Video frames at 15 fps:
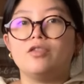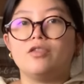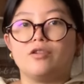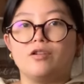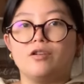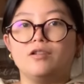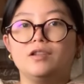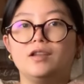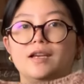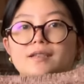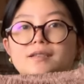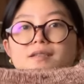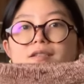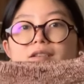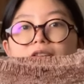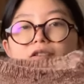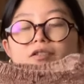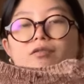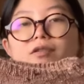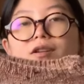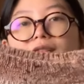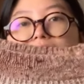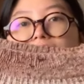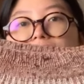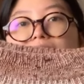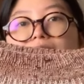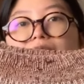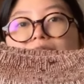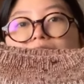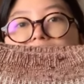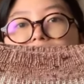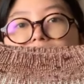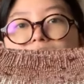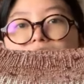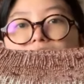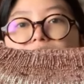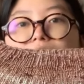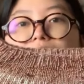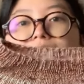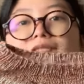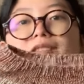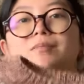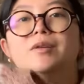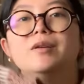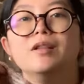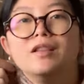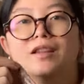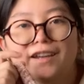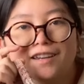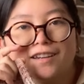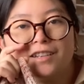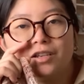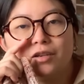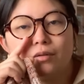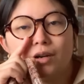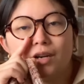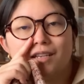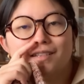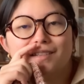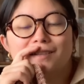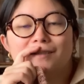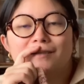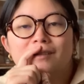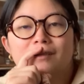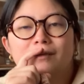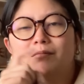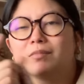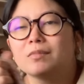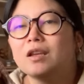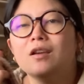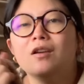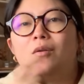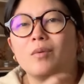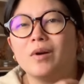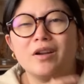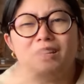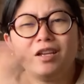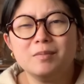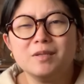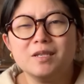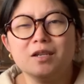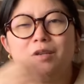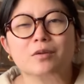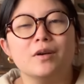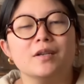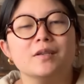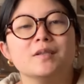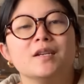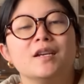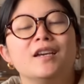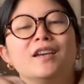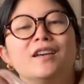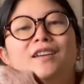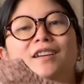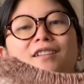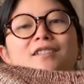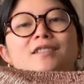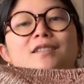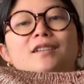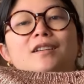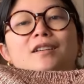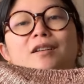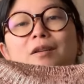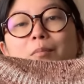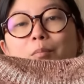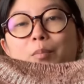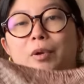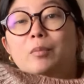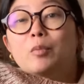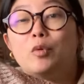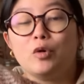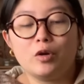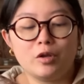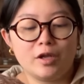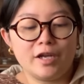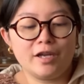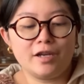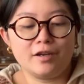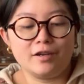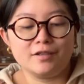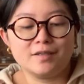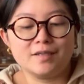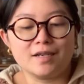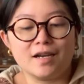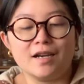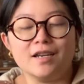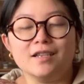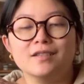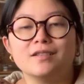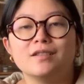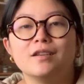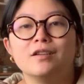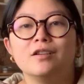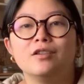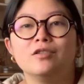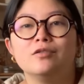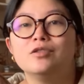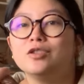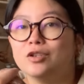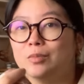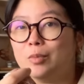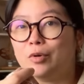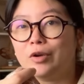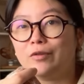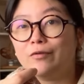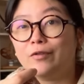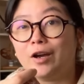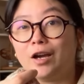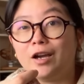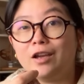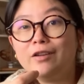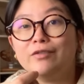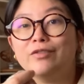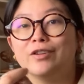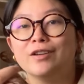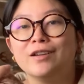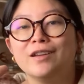there are less increases. So it's a bit like a US, but I keep saying US. It's a bit more like a size 2.5